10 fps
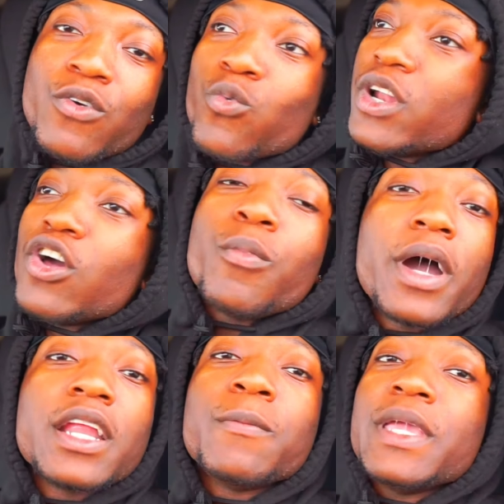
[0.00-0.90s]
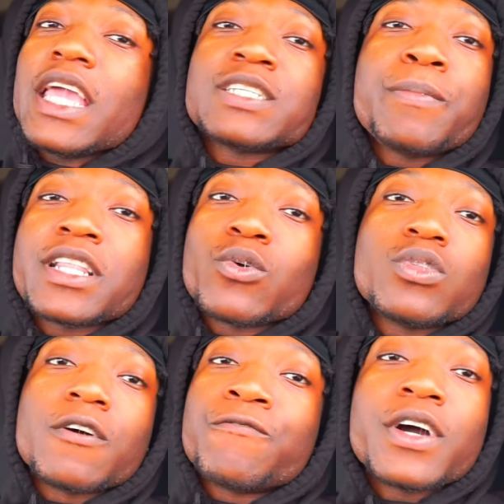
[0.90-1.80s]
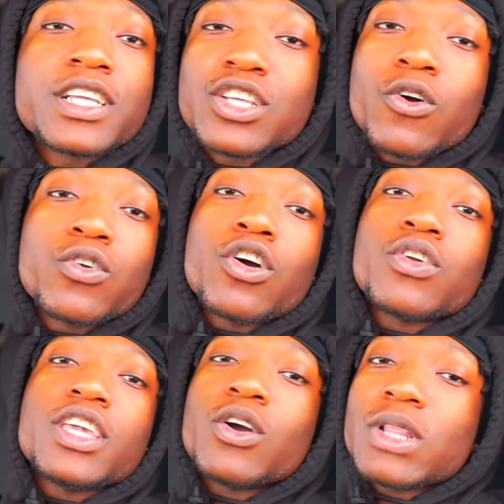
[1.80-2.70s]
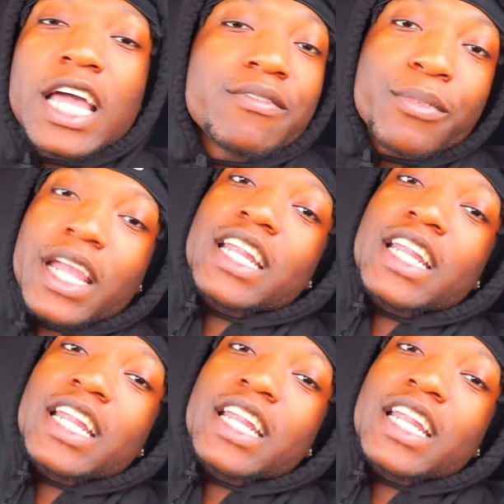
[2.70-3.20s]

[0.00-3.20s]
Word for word: when nobody be expecting what the fuck is going on in your life, bro.